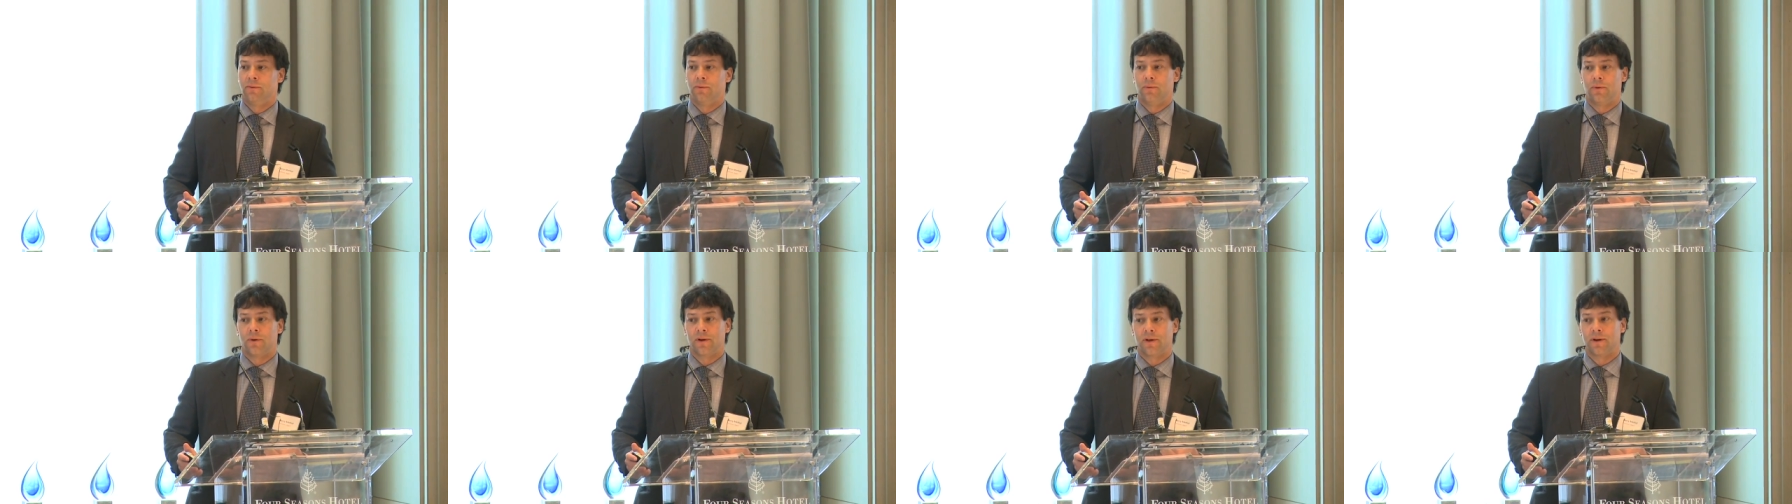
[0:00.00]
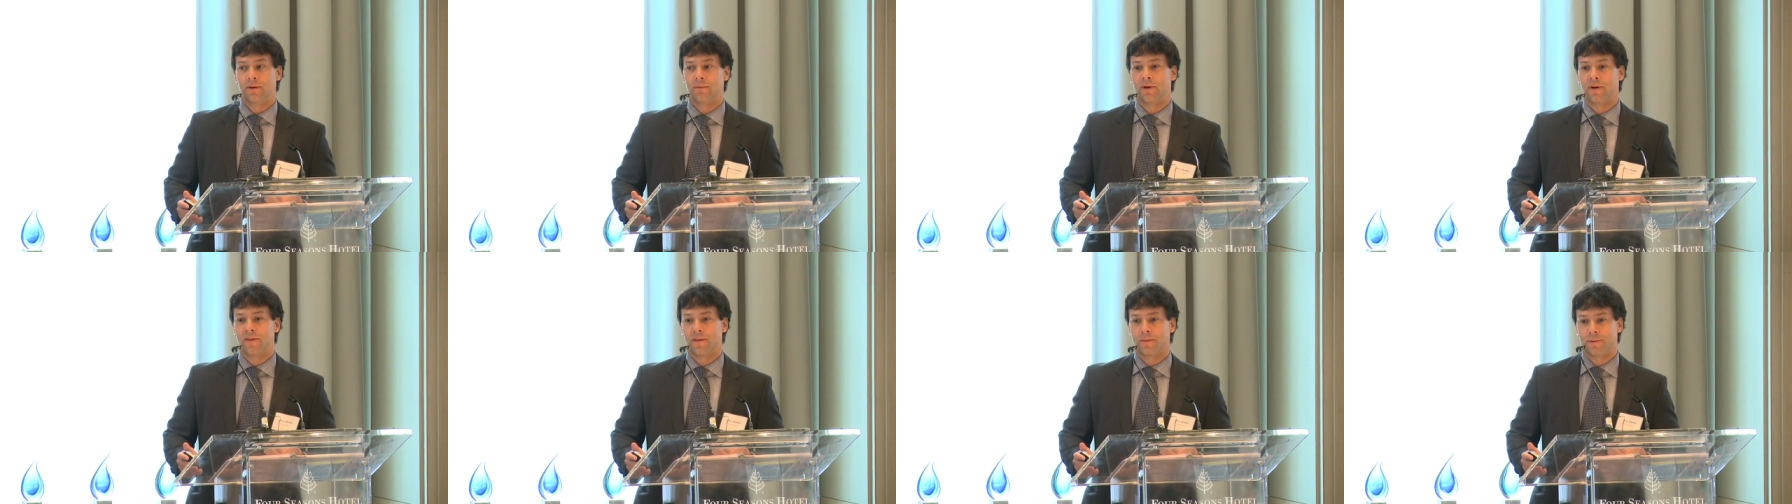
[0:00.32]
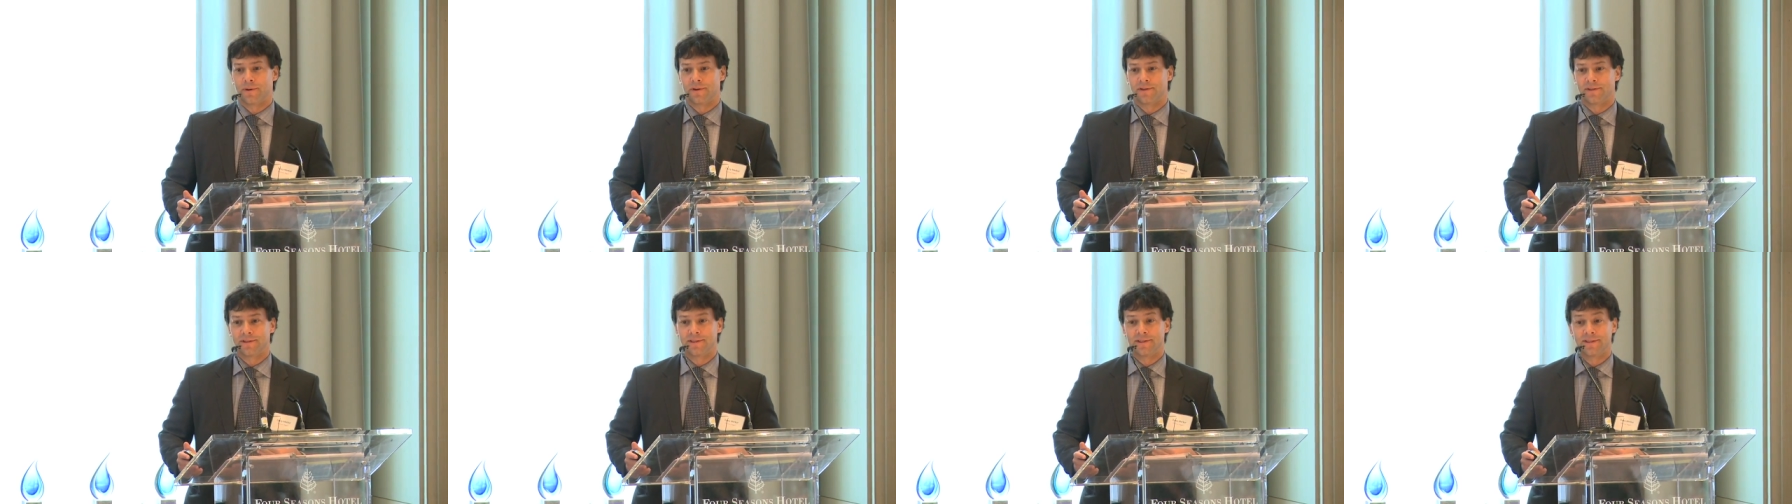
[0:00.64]
we're going to want the
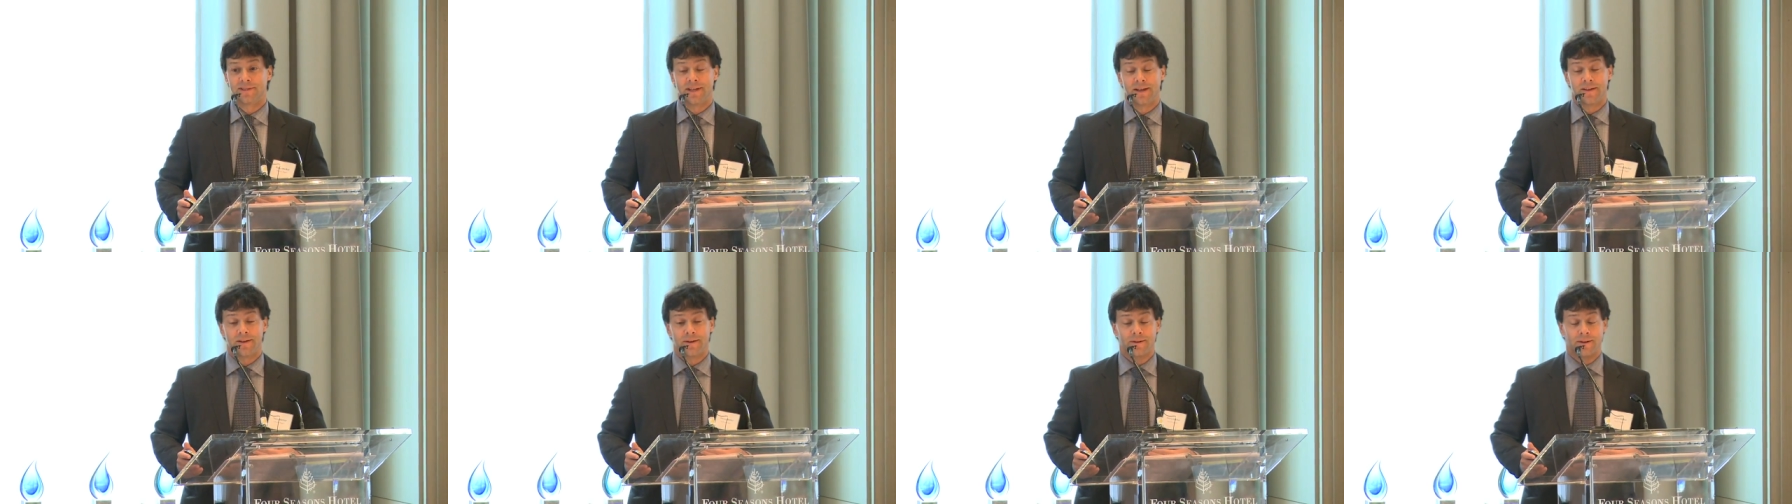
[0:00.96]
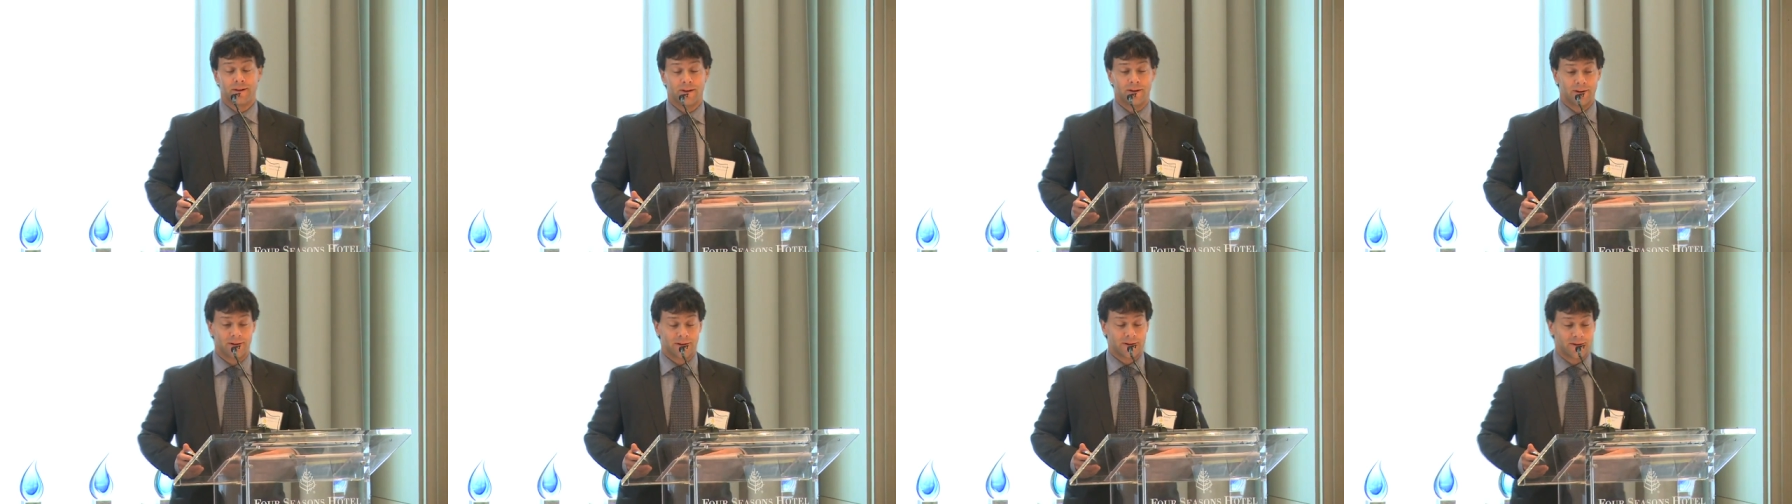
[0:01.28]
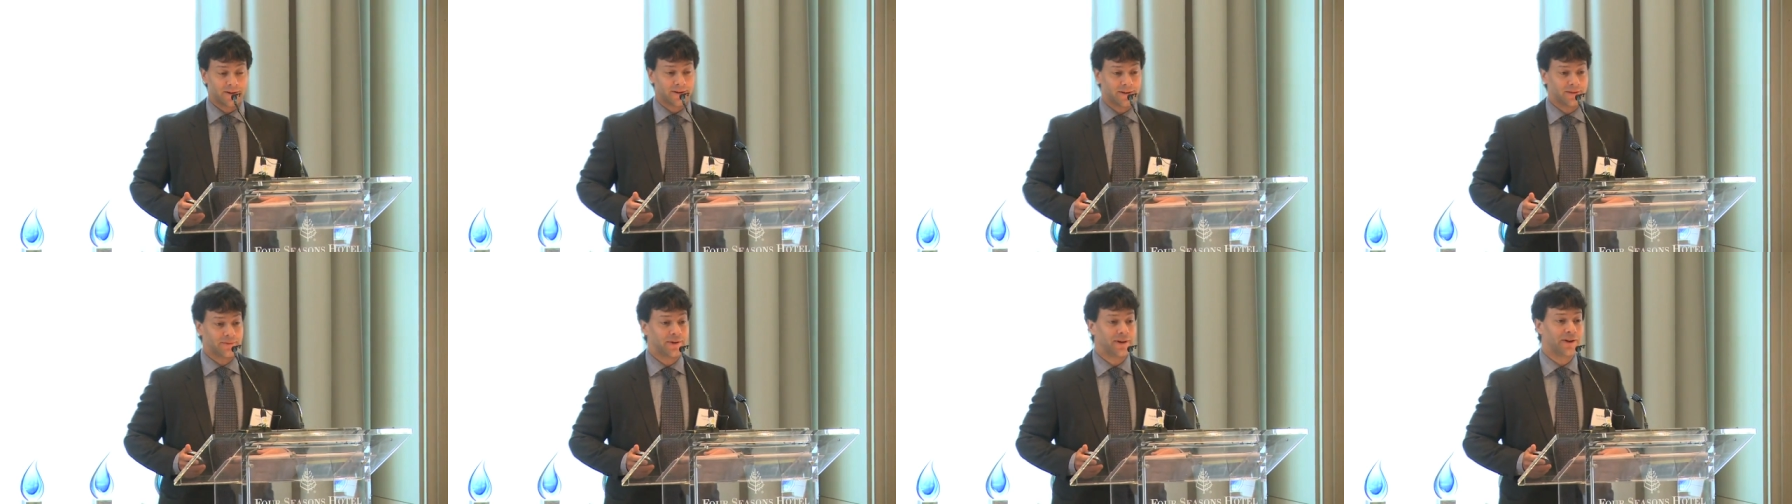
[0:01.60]
person to stay there
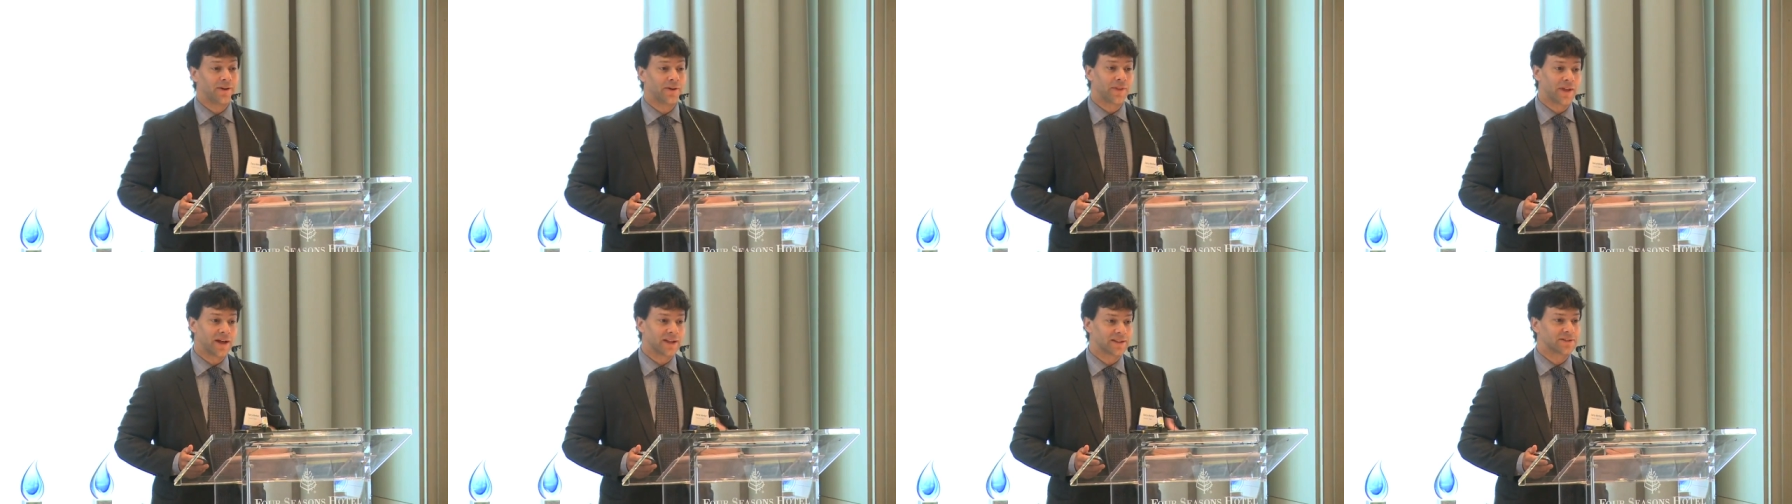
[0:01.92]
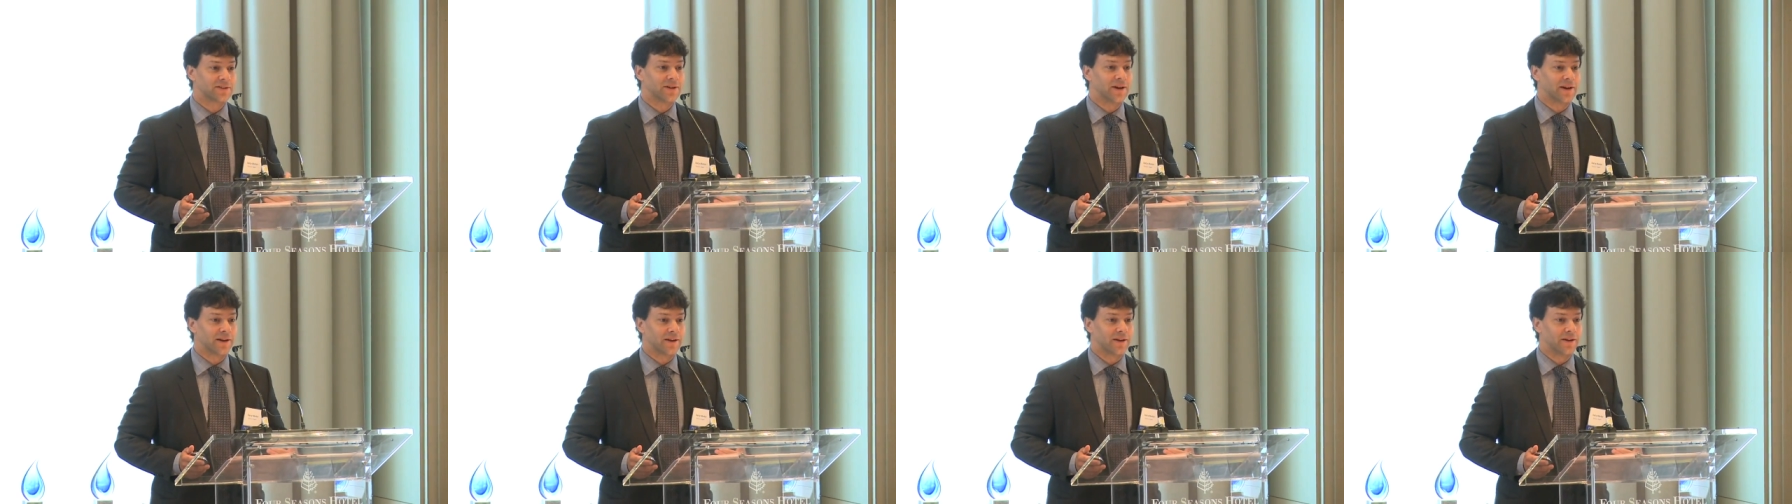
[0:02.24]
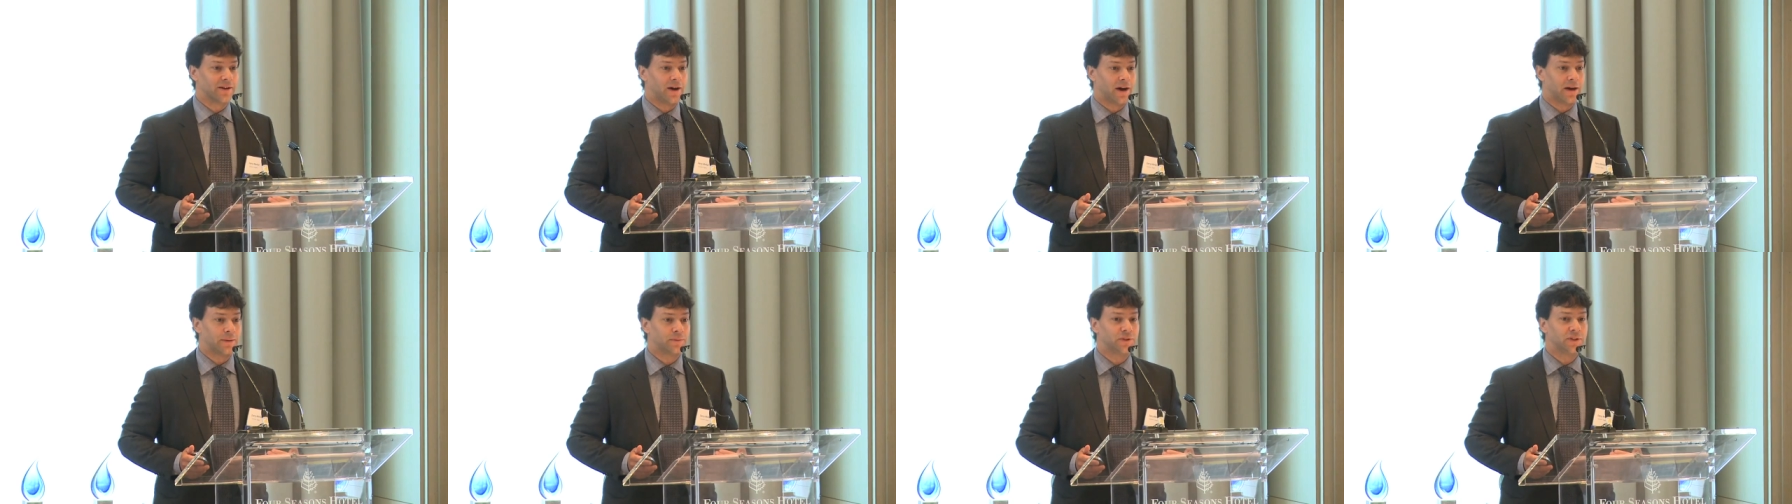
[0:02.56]
longer. We know that's not
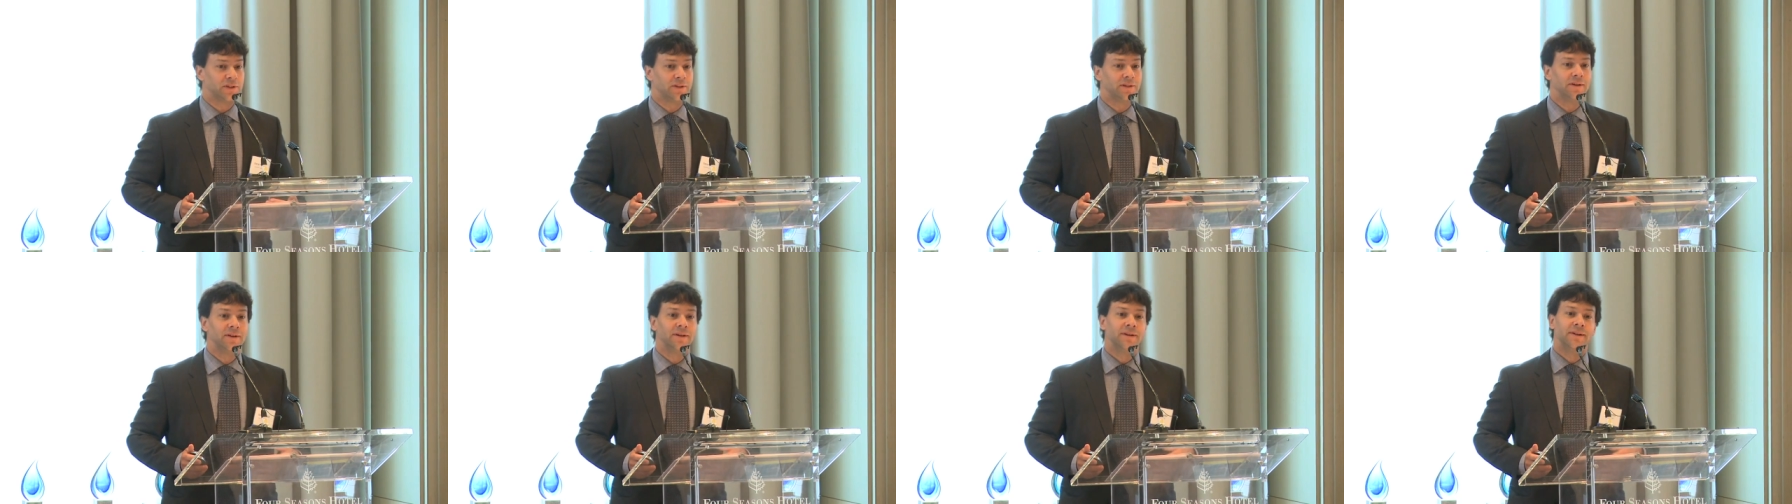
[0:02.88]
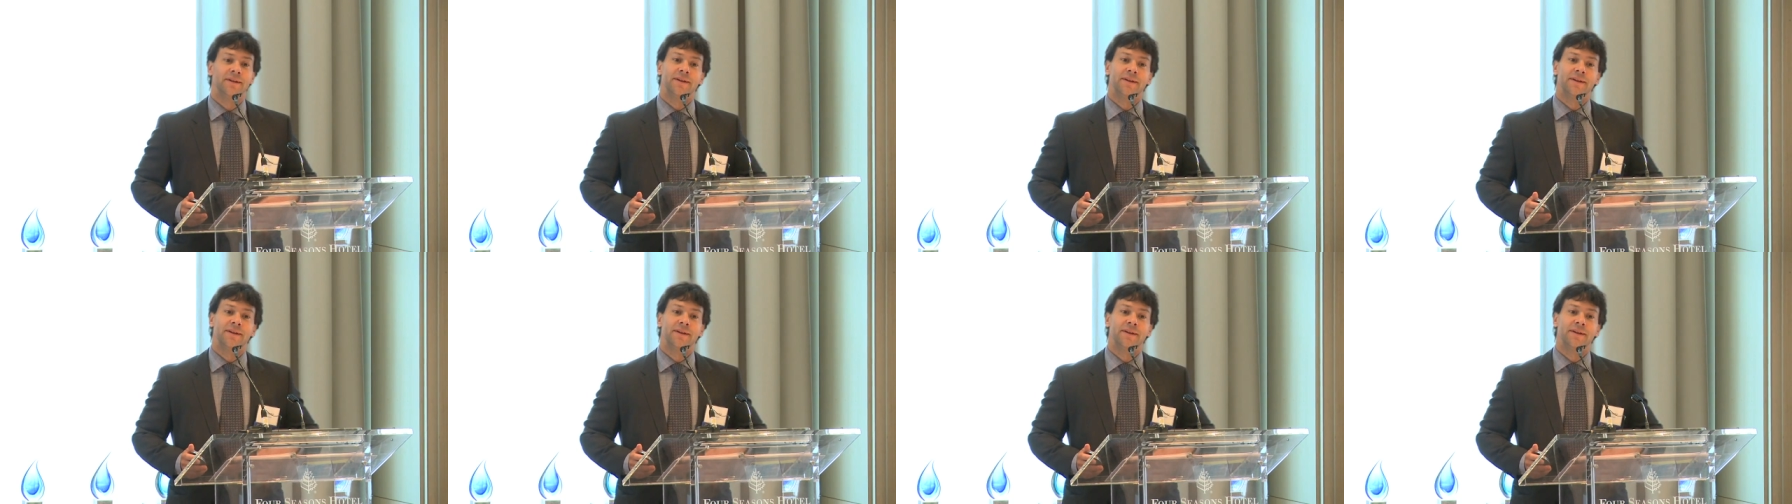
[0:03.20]
an option.